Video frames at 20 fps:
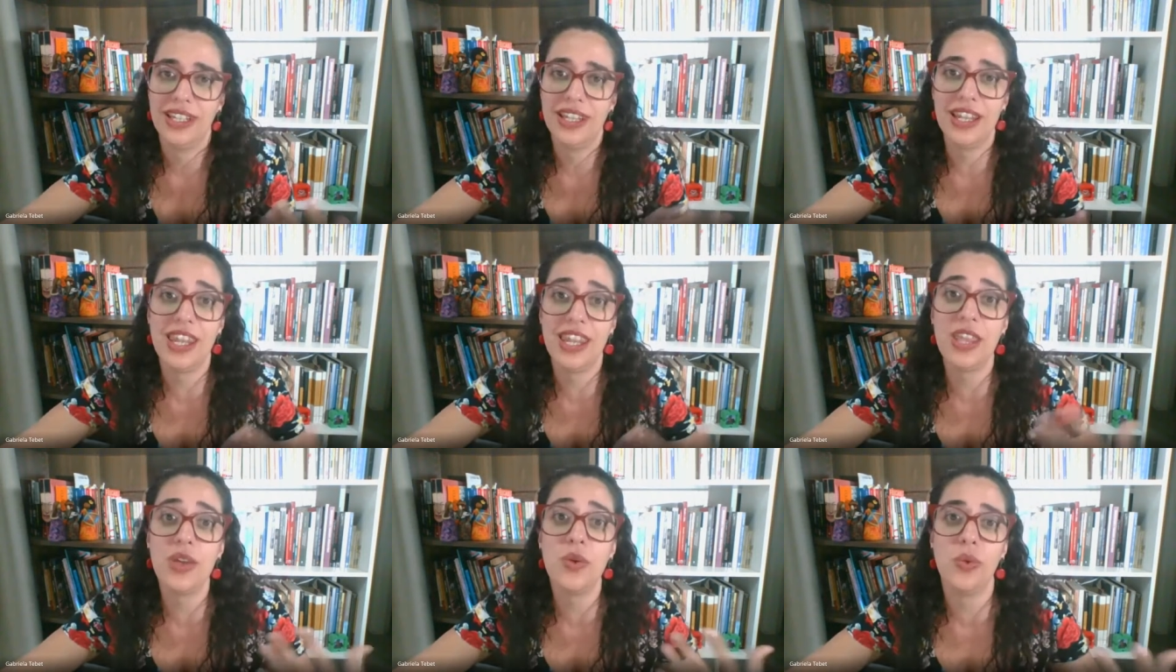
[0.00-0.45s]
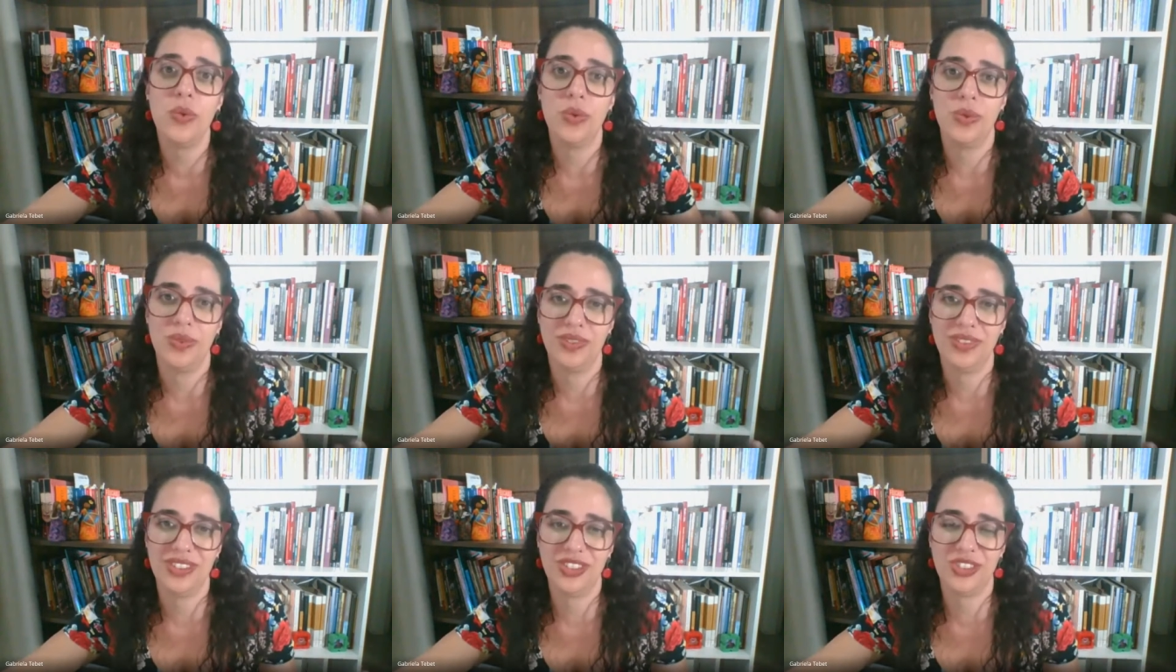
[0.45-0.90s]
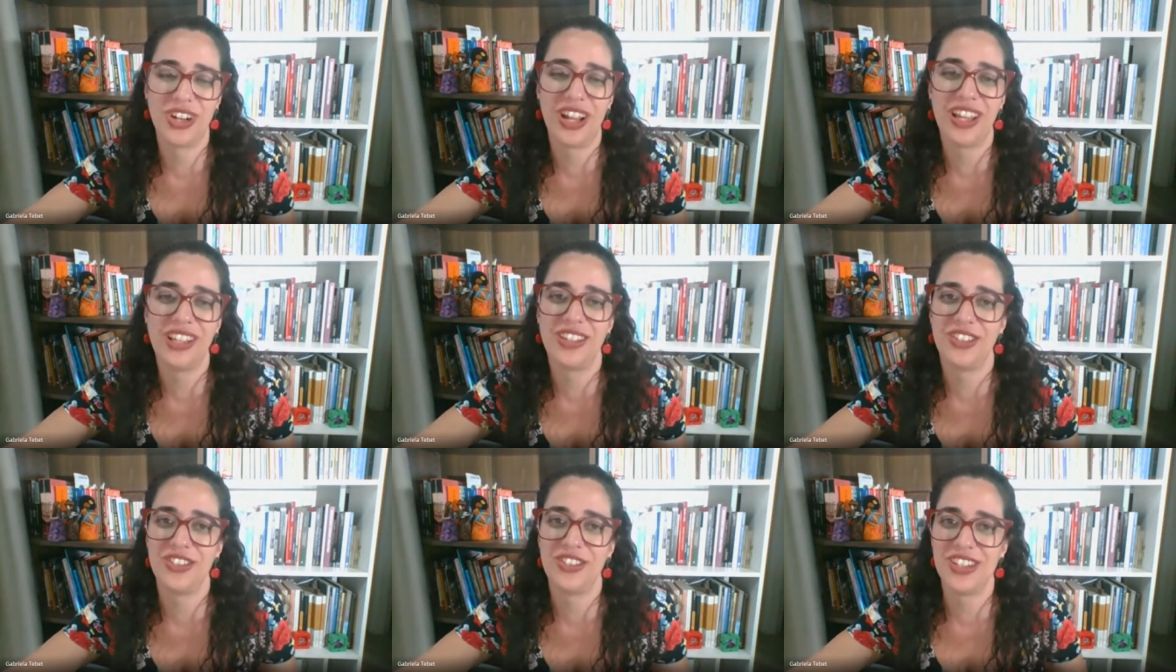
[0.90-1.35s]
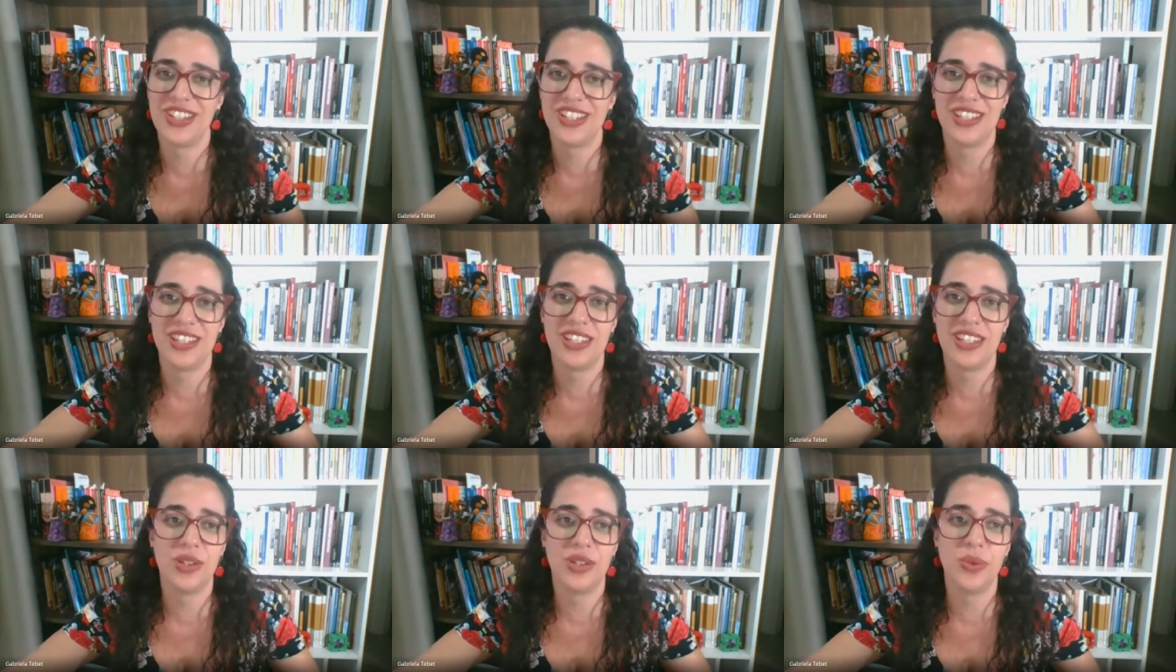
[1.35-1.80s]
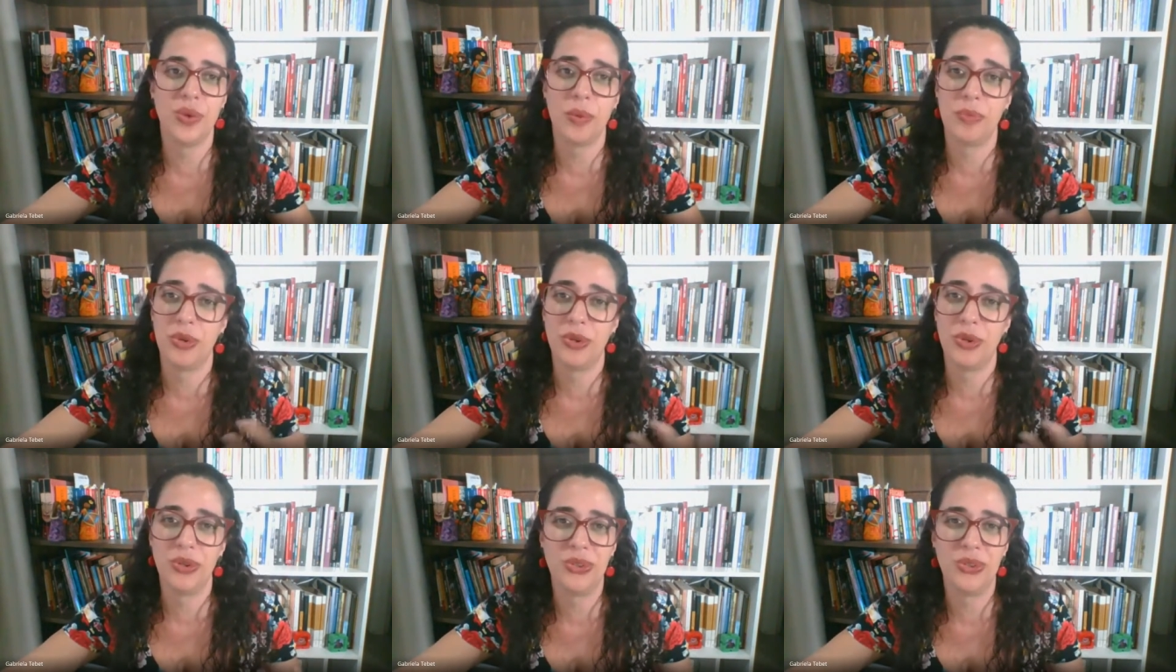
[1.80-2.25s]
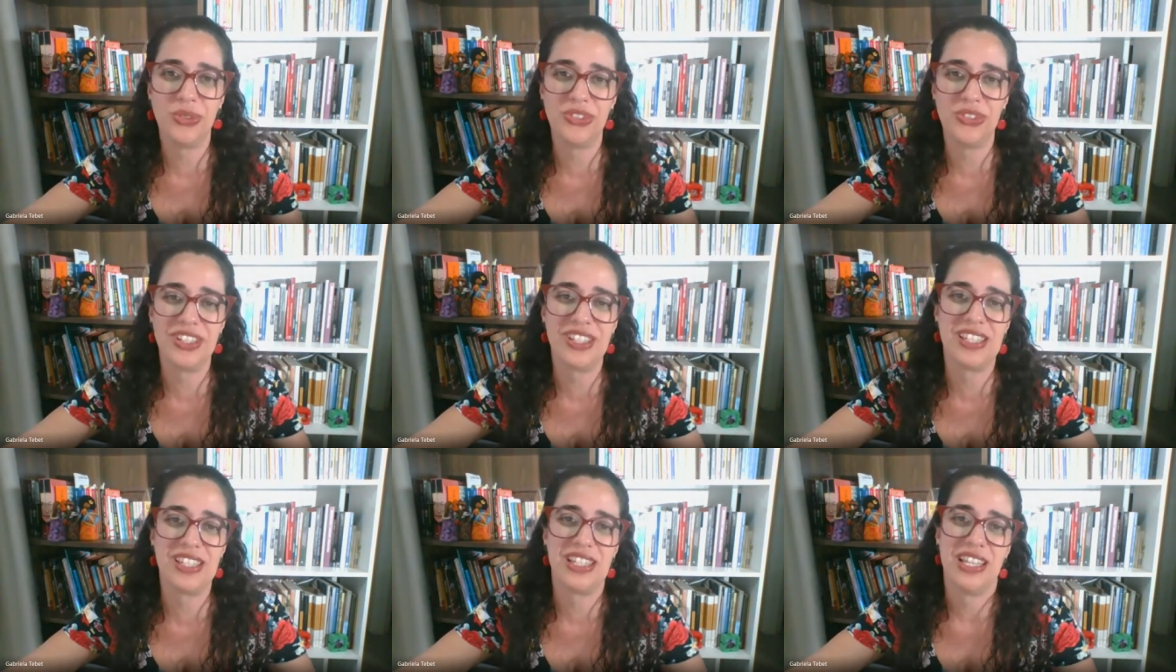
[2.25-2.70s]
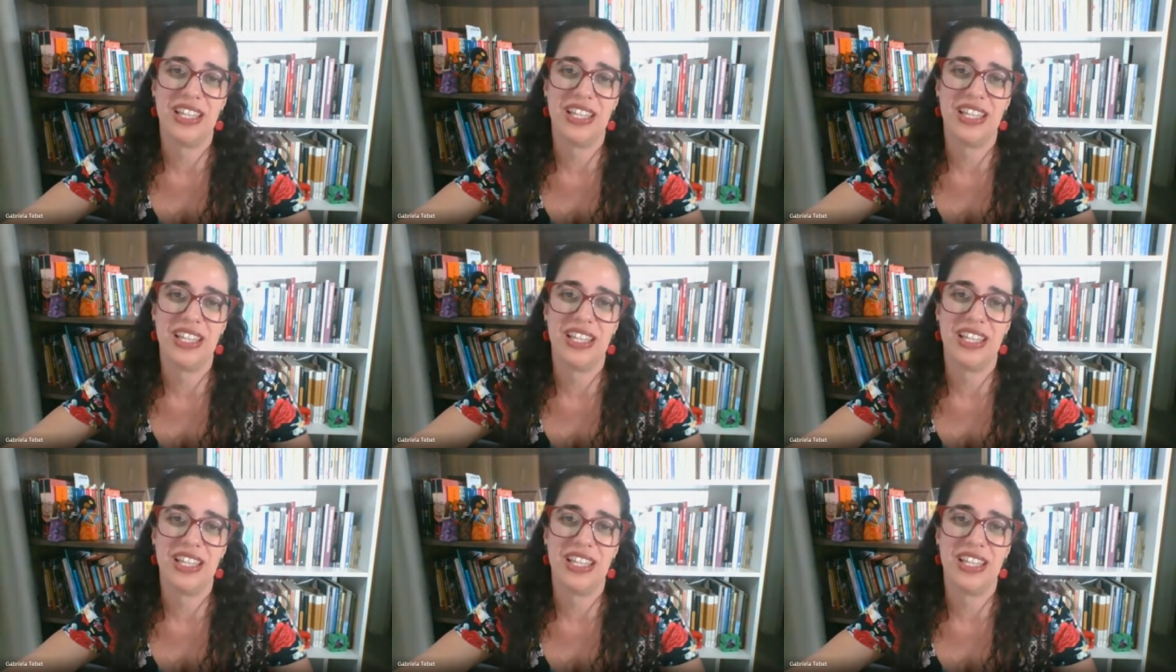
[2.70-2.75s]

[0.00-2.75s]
new strategies, new approaches